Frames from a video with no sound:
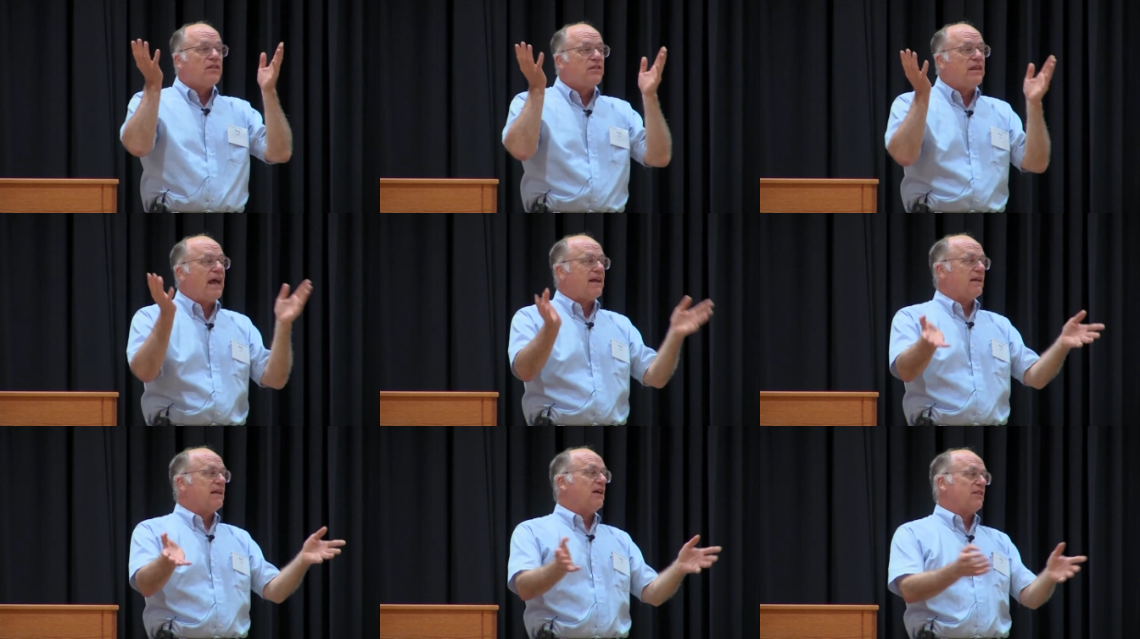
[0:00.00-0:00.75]

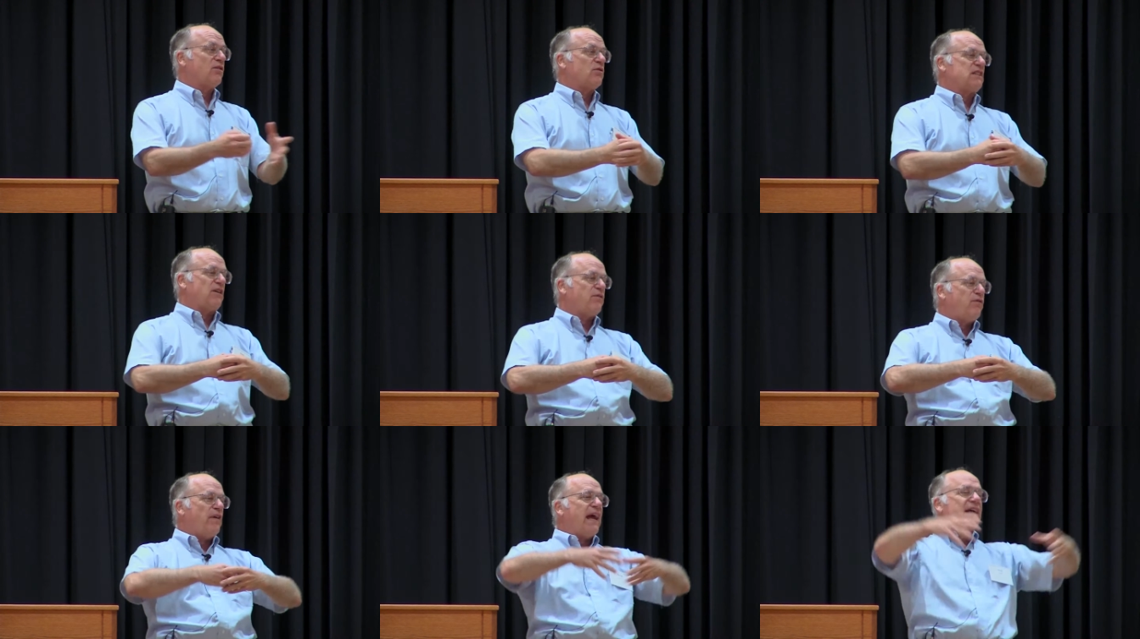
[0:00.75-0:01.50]
there was a
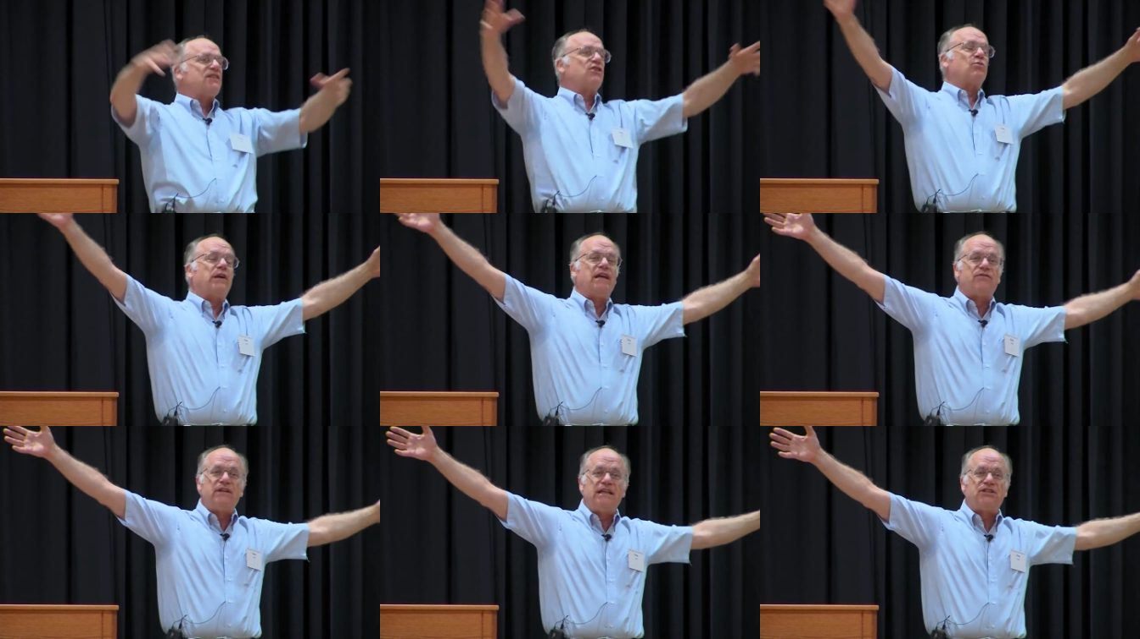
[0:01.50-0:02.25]
vast array
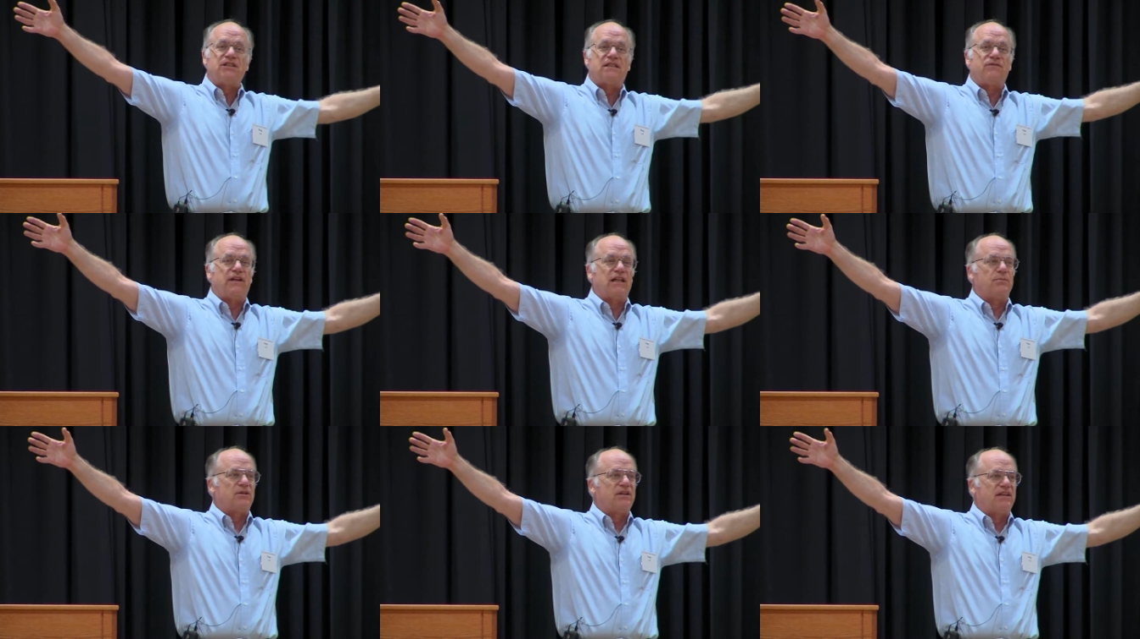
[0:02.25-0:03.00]
of niches
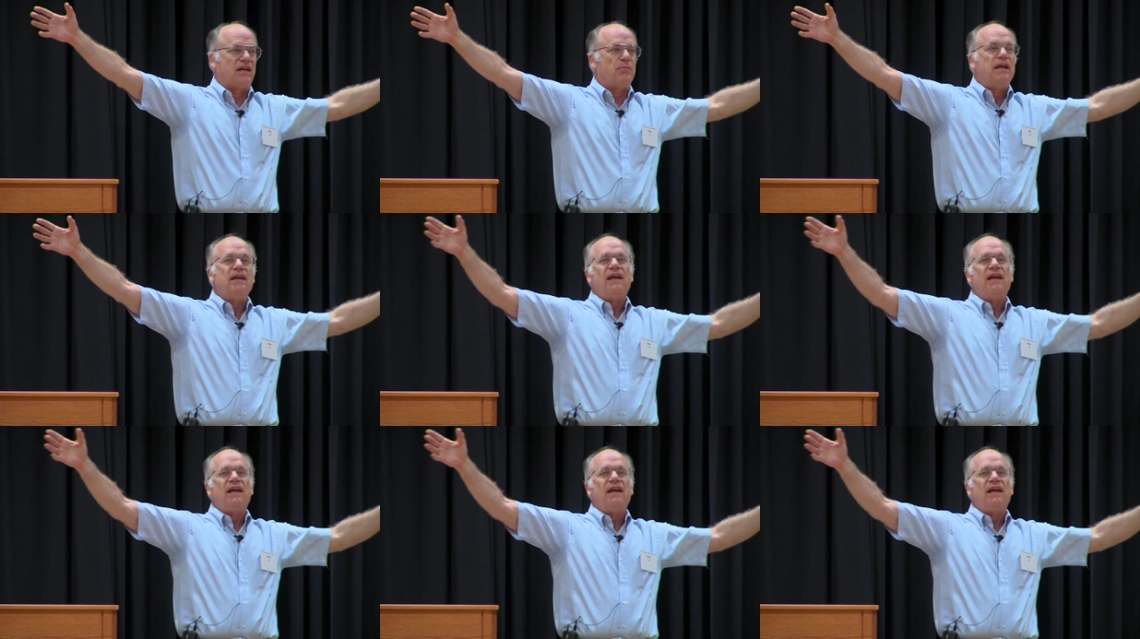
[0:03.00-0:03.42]
available to them,